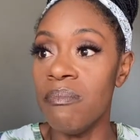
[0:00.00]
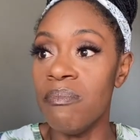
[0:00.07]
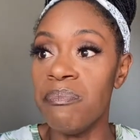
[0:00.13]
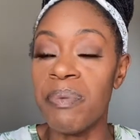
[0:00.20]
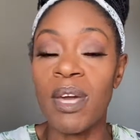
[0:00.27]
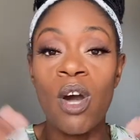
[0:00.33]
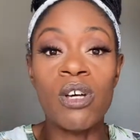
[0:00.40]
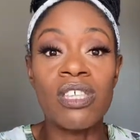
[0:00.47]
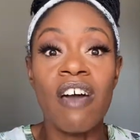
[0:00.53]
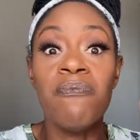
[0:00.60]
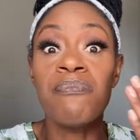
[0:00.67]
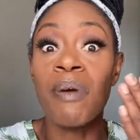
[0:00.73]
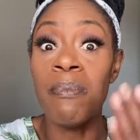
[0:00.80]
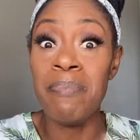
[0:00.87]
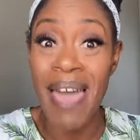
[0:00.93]
Because I've
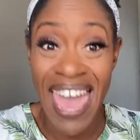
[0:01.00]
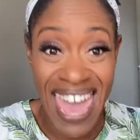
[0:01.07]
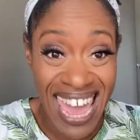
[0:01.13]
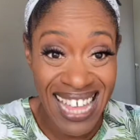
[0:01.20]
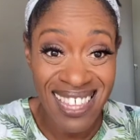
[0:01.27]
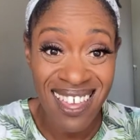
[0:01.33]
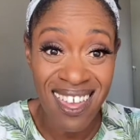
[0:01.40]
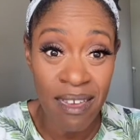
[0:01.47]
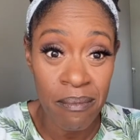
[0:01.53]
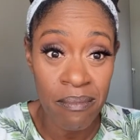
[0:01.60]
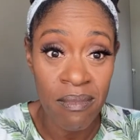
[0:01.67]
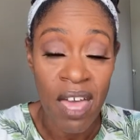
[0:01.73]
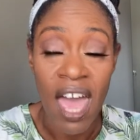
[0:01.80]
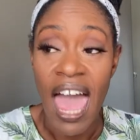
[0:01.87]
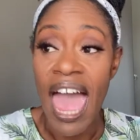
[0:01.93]
prepared
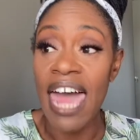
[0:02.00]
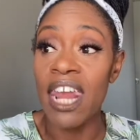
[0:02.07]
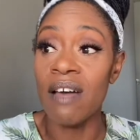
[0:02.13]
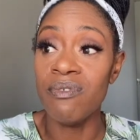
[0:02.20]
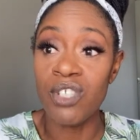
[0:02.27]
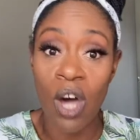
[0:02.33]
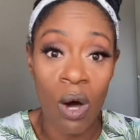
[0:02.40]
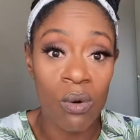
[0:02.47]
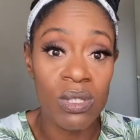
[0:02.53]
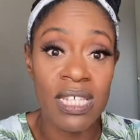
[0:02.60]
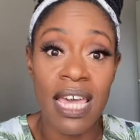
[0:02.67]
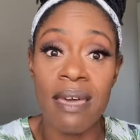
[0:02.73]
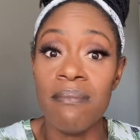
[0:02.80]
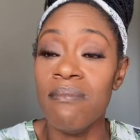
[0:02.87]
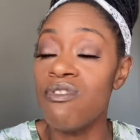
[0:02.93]
him and I've told
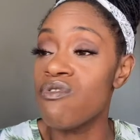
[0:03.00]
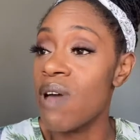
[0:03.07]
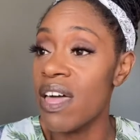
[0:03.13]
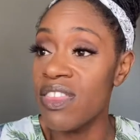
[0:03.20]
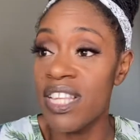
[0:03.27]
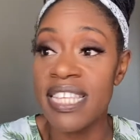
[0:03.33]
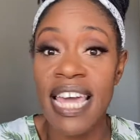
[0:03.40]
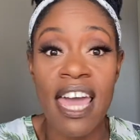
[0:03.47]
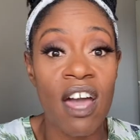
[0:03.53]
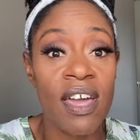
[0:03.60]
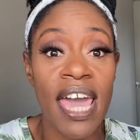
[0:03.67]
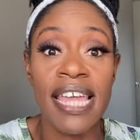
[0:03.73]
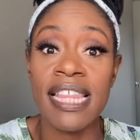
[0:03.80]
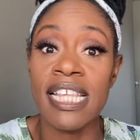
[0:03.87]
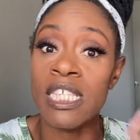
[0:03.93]
him throughout the day,
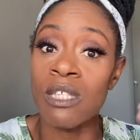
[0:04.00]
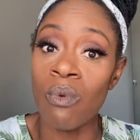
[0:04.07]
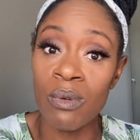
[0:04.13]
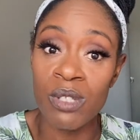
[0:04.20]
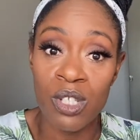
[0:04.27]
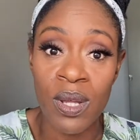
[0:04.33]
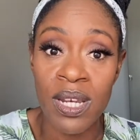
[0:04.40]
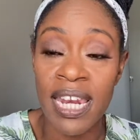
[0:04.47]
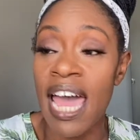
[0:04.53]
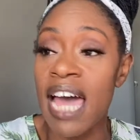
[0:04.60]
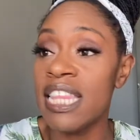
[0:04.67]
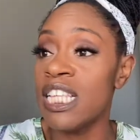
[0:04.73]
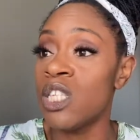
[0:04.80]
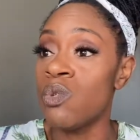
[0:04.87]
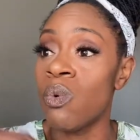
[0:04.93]
okay, this is what we're doing now,
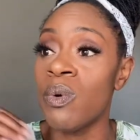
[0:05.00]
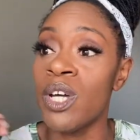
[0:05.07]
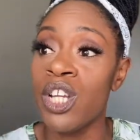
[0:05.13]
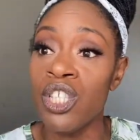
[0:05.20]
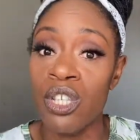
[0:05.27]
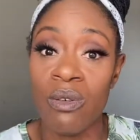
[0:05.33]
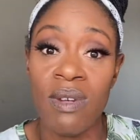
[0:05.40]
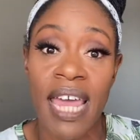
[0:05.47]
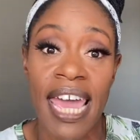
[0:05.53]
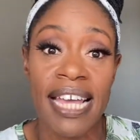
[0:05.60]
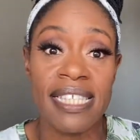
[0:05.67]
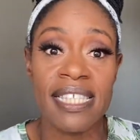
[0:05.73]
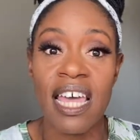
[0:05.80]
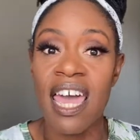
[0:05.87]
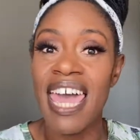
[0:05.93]
this is what we're going to do
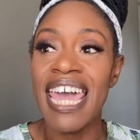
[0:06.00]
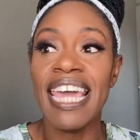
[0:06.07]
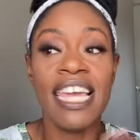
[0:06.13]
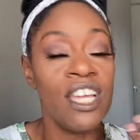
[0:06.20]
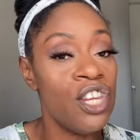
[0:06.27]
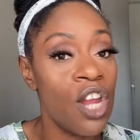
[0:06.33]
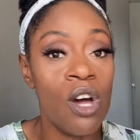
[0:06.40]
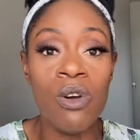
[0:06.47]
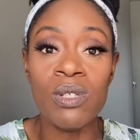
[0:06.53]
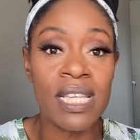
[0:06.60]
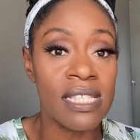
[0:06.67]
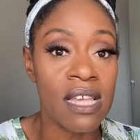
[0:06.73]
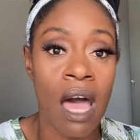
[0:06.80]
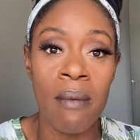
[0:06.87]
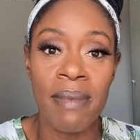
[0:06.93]
next. He knows it's
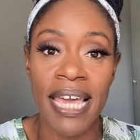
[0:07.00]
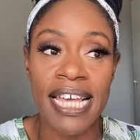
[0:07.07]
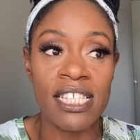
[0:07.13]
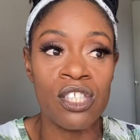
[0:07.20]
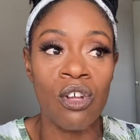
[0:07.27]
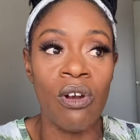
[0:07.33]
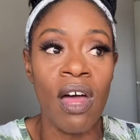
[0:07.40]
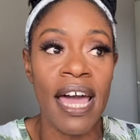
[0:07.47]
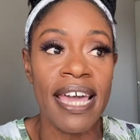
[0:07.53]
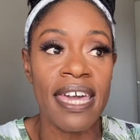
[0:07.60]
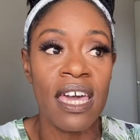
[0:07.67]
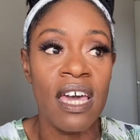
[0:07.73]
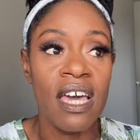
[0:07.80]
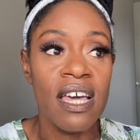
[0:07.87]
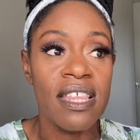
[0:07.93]
coming. It's not like
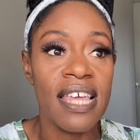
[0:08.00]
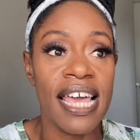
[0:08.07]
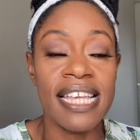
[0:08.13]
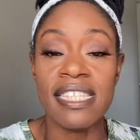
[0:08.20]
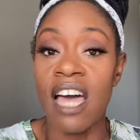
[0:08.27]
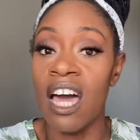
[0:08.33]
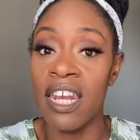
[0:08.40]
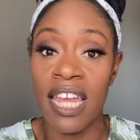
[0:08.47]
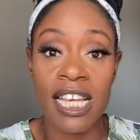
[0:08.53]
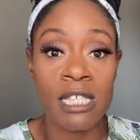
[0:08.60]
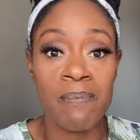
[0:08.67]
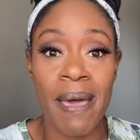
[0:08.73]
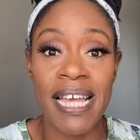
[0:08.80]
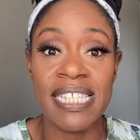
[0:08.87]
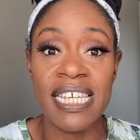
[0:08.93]
it's
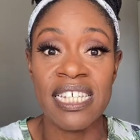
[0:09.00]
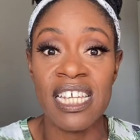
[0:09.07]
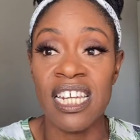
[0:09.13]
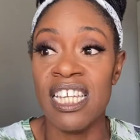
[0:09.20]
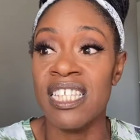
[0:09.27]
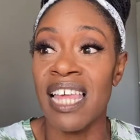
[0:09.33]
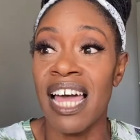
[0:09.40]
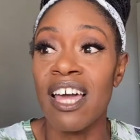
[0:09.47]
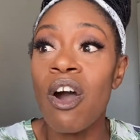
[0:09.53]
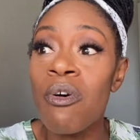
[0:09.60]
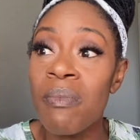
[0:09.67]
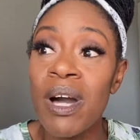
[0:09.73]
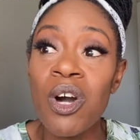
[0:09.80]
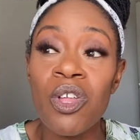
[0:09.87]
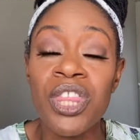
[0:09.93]
unexpected and he's like, oh
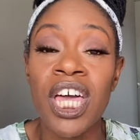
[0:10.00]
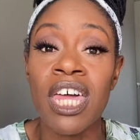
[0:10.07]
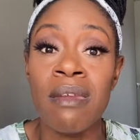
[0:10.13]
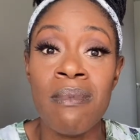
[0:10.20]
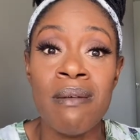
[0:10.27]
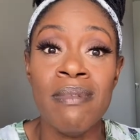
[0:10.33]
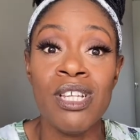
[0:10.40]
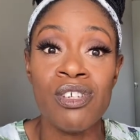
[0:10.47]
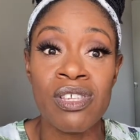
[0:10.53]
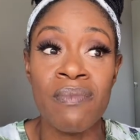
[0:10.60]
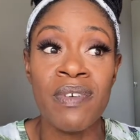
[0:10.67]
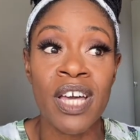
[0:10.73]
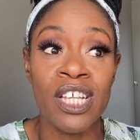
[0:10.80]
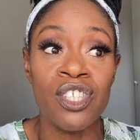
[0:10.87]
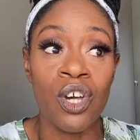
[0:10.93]
my God, they're going to make me do
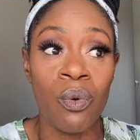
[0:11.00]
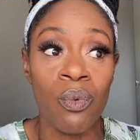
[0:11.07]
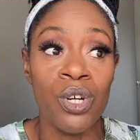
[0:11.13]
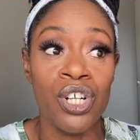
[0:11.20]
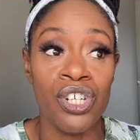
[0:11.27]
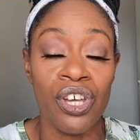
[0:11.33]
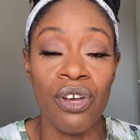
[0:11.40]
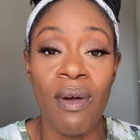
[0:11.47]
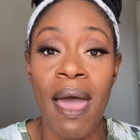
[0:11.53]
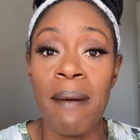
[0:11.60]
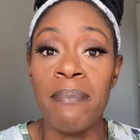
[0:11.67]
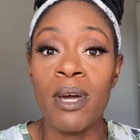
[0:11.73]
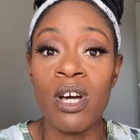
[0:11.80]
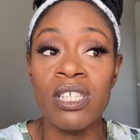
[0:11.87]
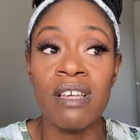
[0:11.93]
something I don't want to do. And
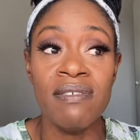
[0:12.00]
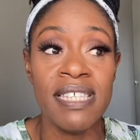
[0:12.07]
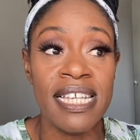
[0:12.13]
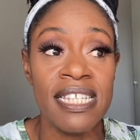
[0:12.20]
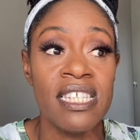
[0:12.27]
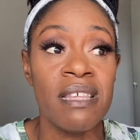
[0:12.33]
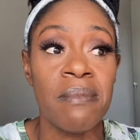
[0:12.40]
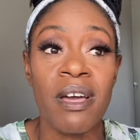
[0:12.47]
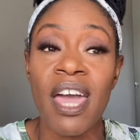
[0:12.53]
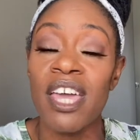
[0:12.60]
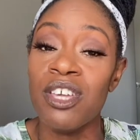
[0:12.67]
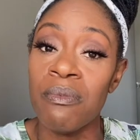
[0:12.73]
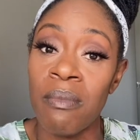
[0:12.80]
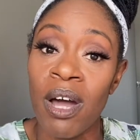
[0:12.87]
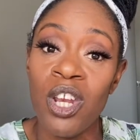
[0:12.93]
because I've said to them, okay,
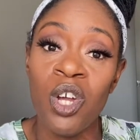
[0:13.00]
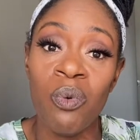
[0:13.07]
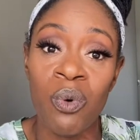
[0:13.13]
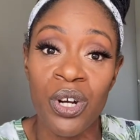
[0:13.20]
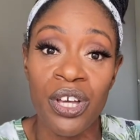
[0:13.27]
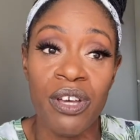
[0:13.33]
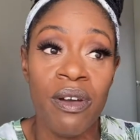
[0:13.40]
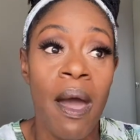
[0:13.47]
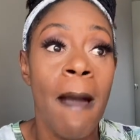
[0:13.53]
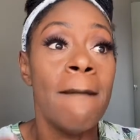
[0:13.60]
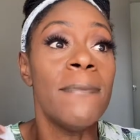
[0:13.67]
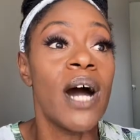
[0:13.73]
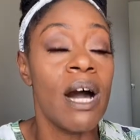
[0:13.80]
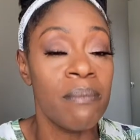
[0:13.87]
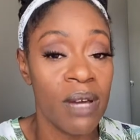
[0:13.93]
you might not want to,
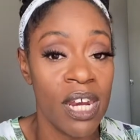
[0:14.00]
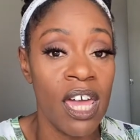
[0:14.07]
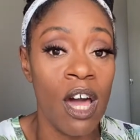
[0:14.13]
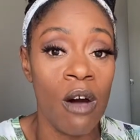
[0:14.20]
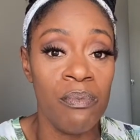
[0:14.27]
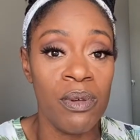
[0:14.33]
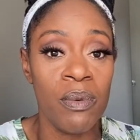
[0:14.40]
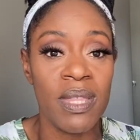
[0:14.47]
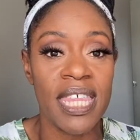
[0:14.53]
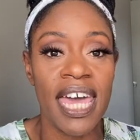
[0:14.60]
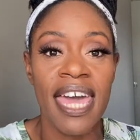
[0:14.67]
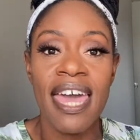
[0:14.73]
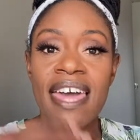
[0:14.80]
but I'm going to help you with it,